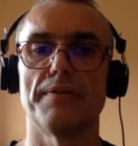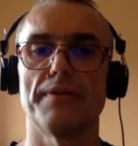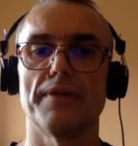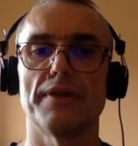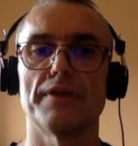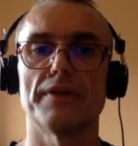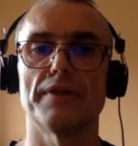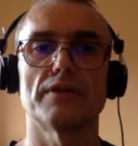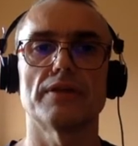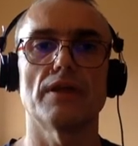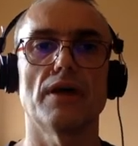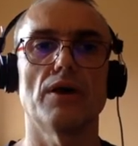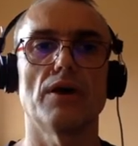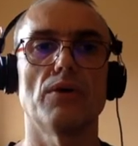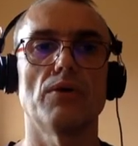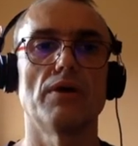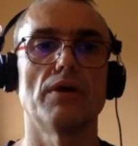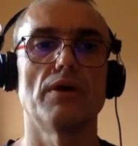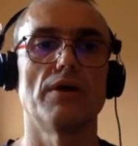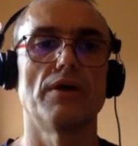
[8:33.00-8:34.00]
And
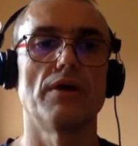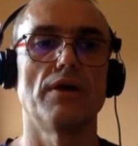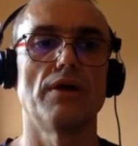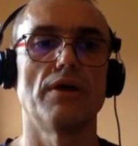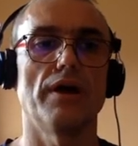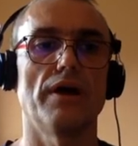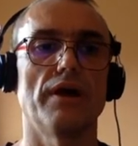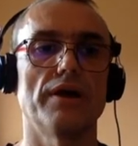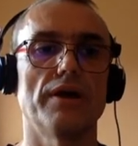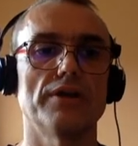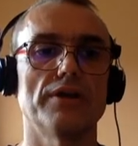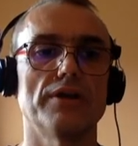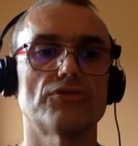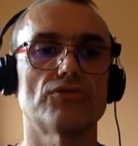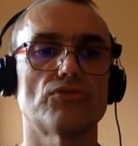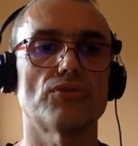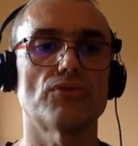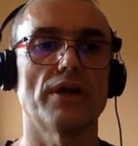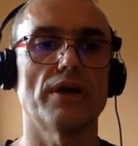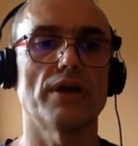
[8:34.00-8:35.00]
now I
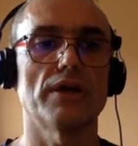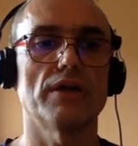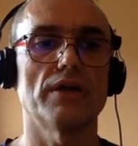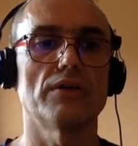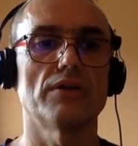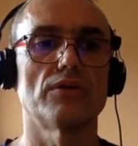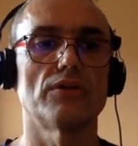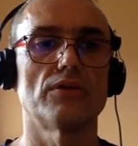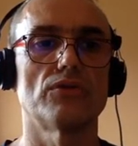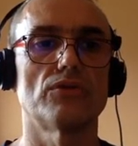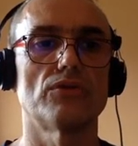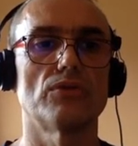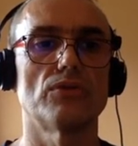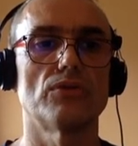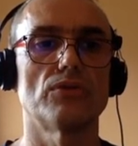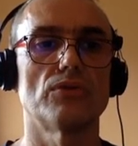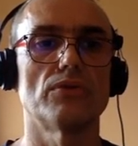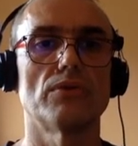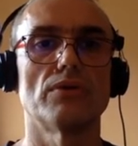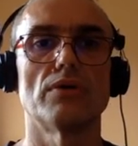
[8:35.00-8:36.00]
try
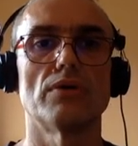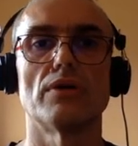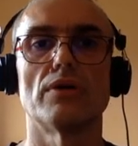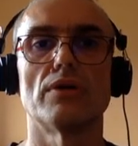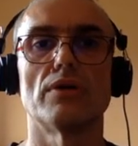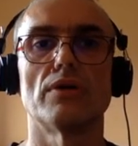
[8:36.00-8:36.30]
to